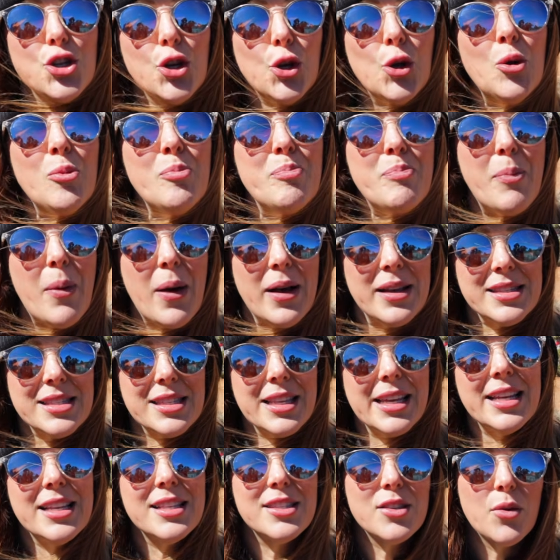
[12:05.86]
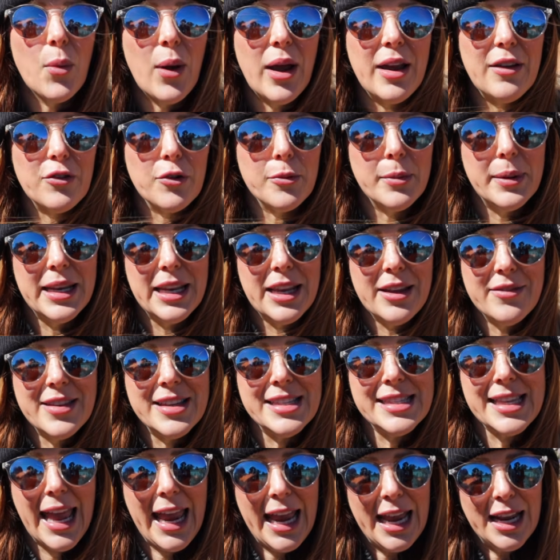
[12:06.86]
2 bus lengths away from any of
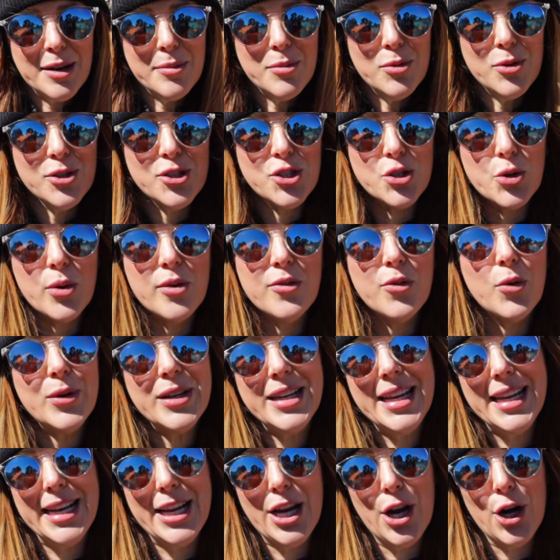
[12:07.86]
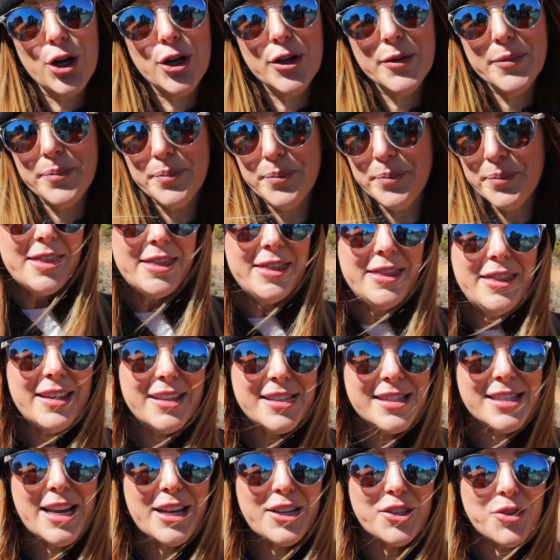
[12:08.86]
these animals to avoid getting hurt.
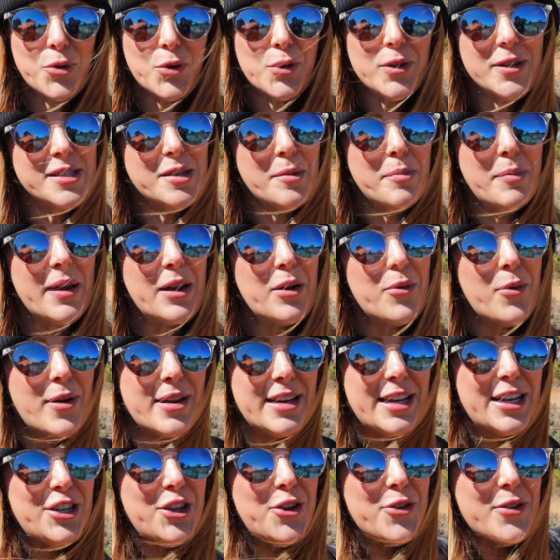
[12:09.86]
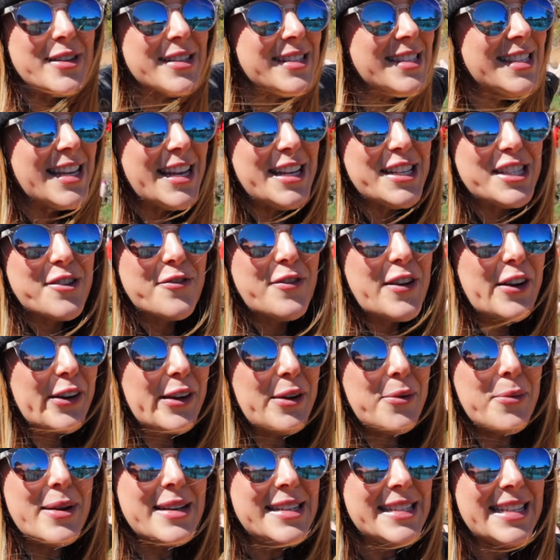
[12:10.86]
This next rule is a big one, and you can see it's
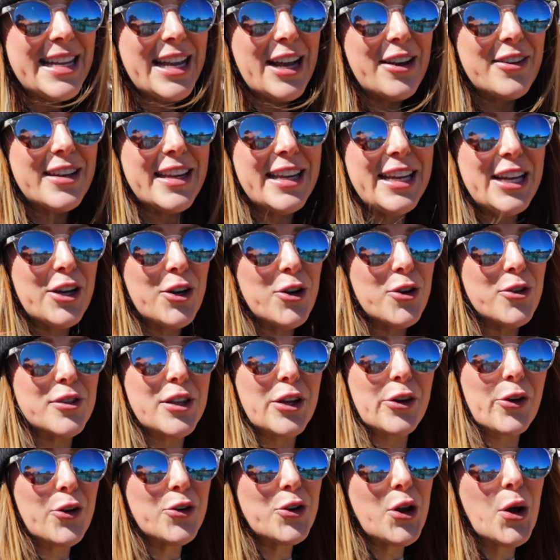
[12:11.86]
very windy out here. There are